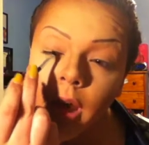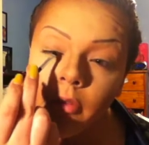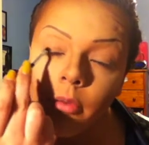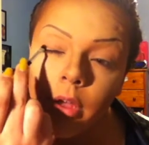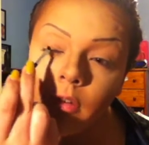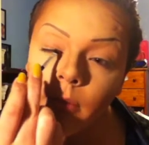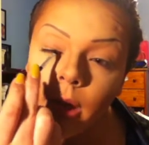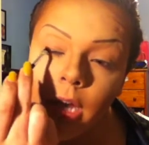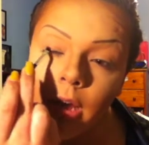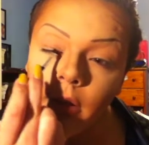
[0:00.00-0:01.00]
halfway over
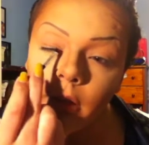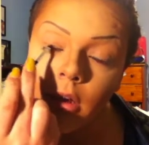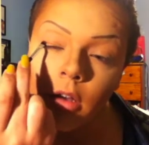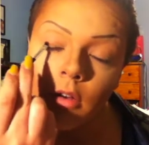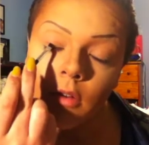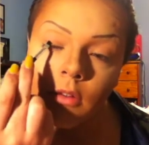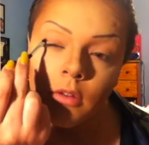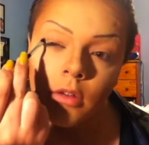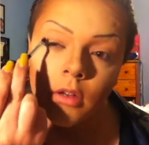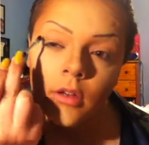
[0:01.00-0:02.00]
my eyelid and
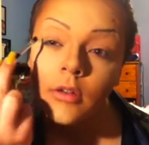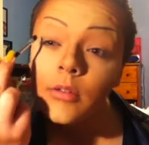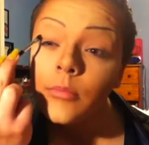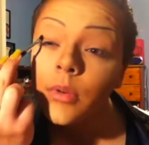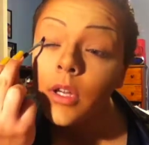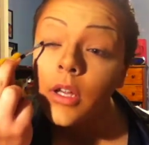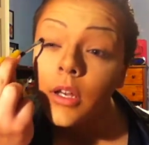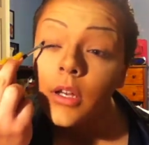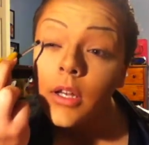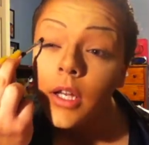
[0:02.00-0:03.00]
just bring it
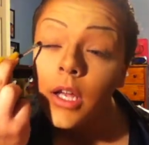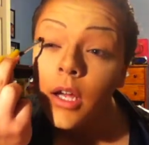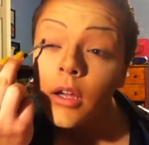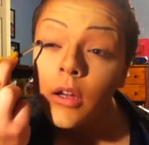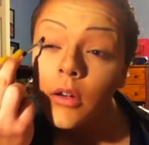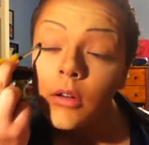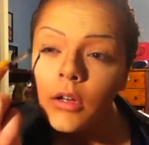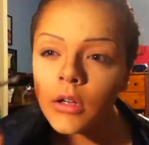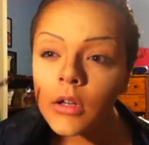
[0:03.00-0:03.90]
down.